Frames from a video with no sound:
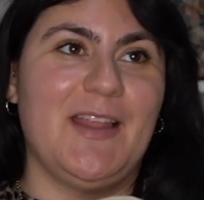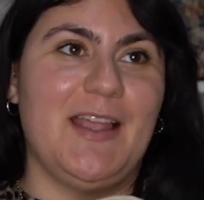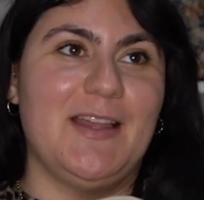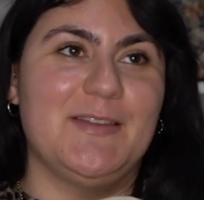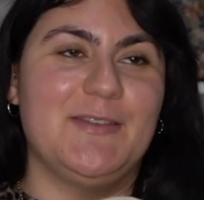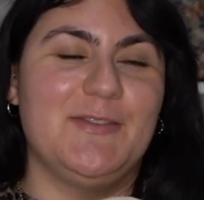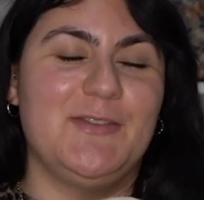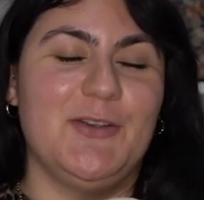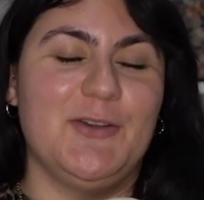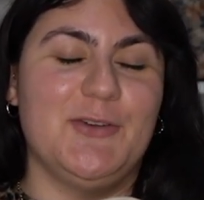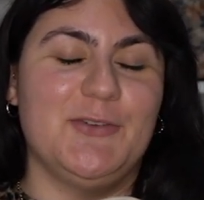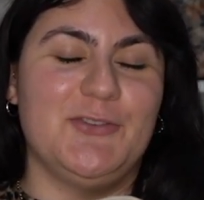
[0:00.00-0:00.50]

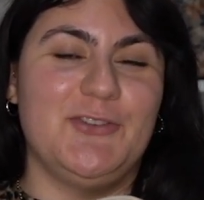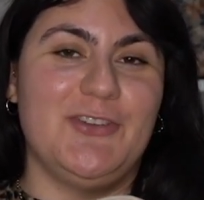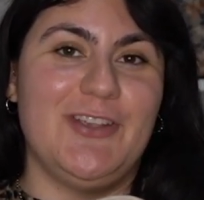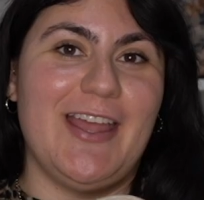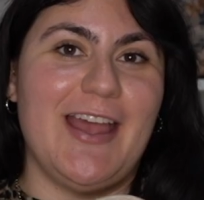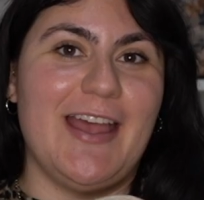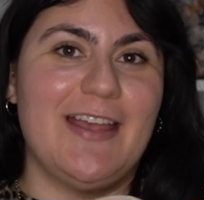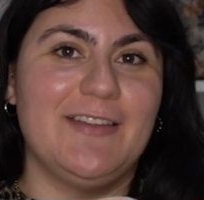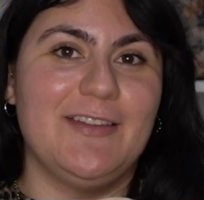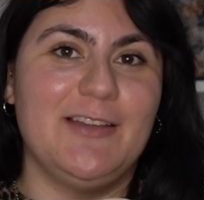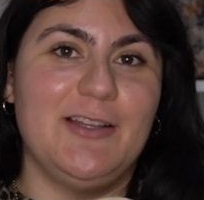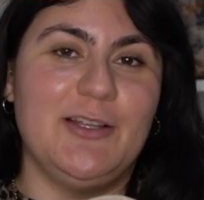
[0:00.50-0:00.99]
So she
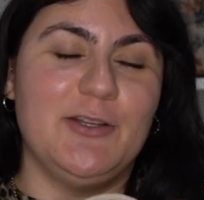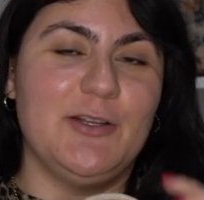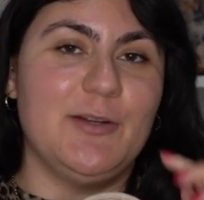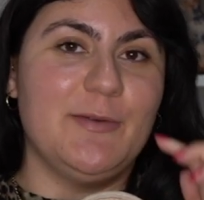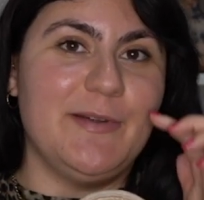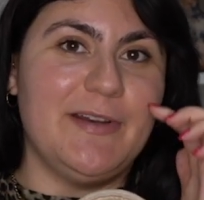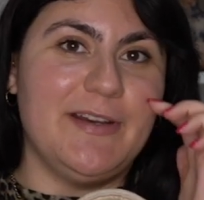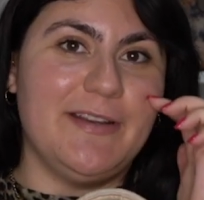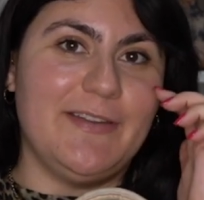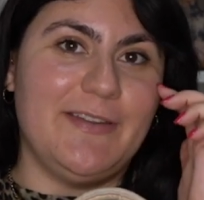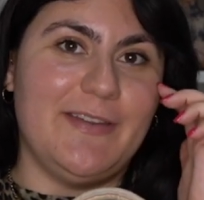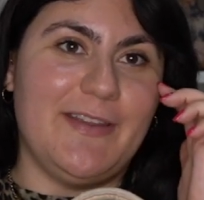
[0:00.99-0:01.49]
has a little
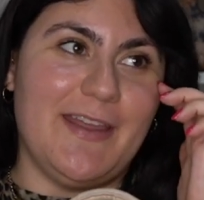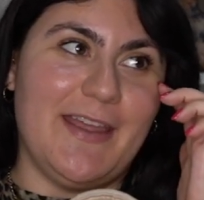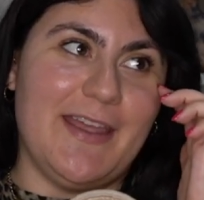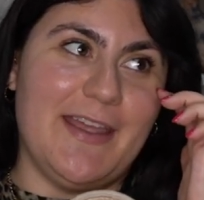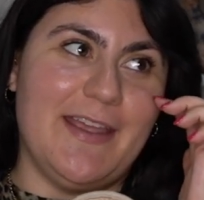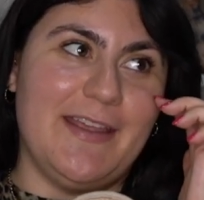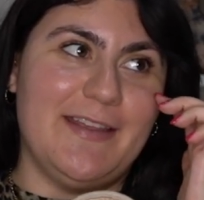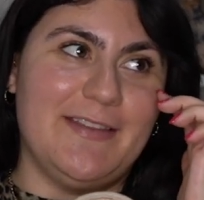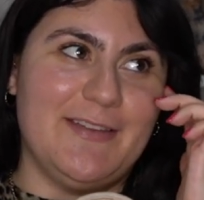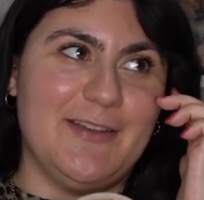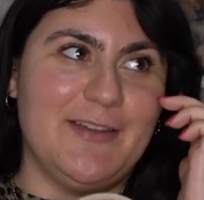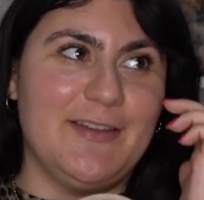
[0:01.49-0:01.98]
bit of
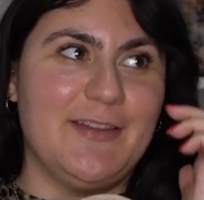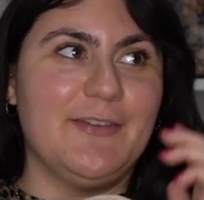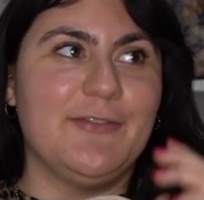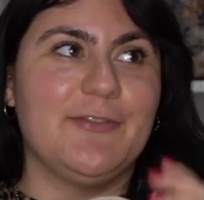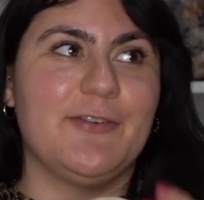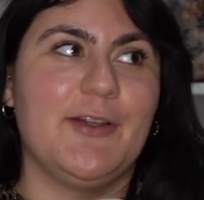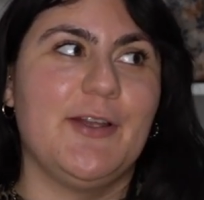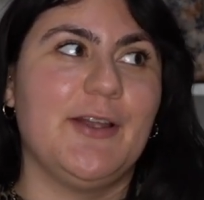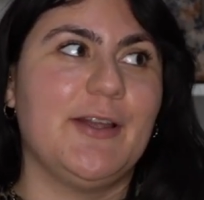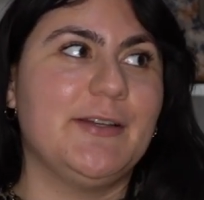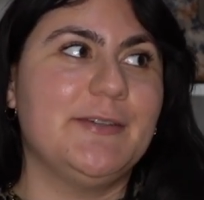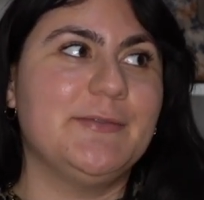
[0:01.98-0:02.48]
stains on the
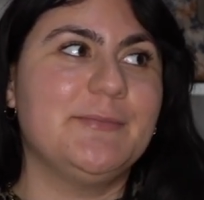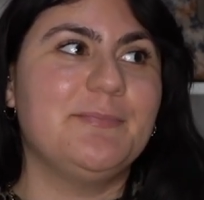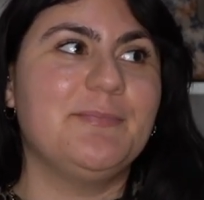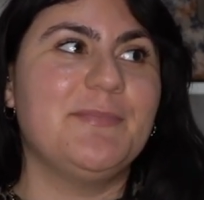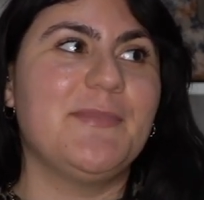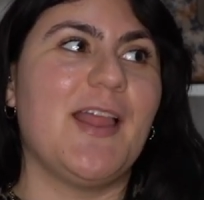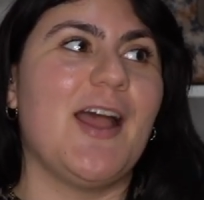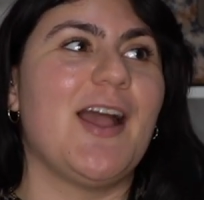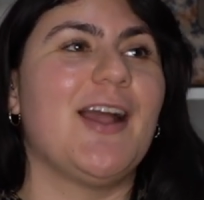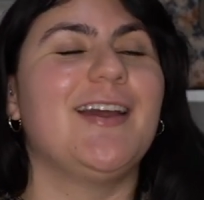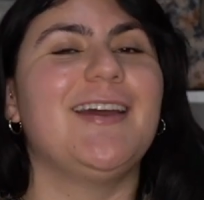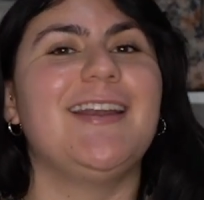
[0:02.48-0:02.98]
front, I'm
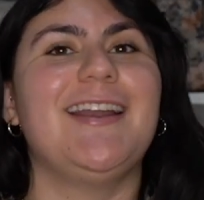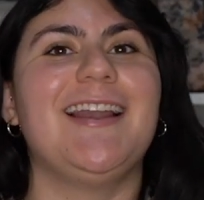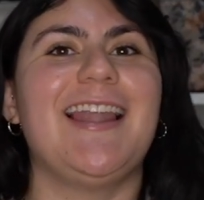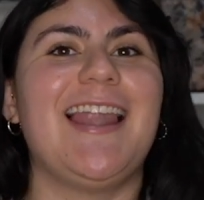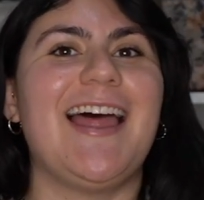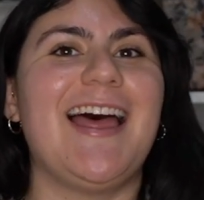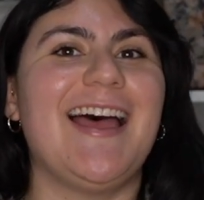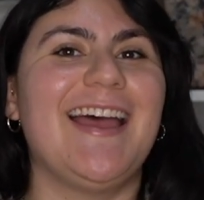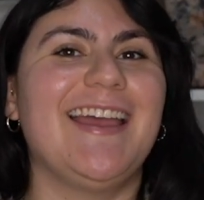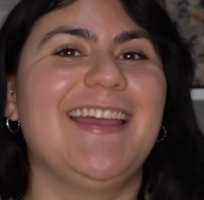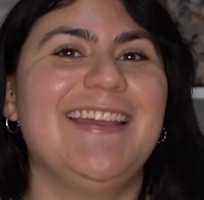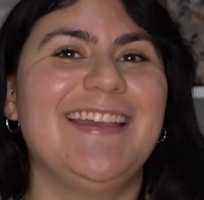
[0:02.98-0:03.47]
not gonna
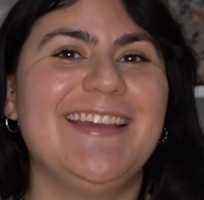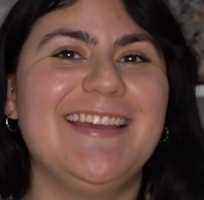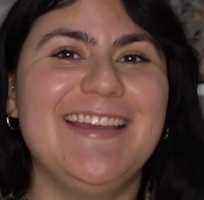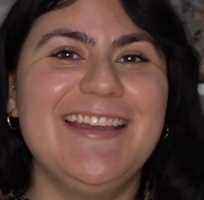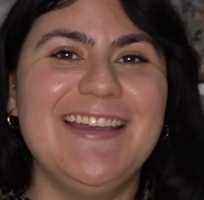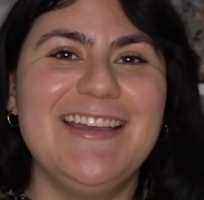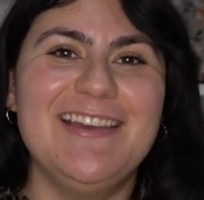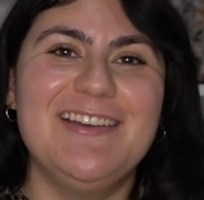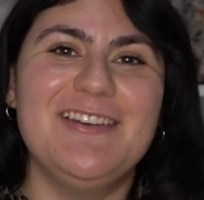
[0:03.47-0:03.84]
lie.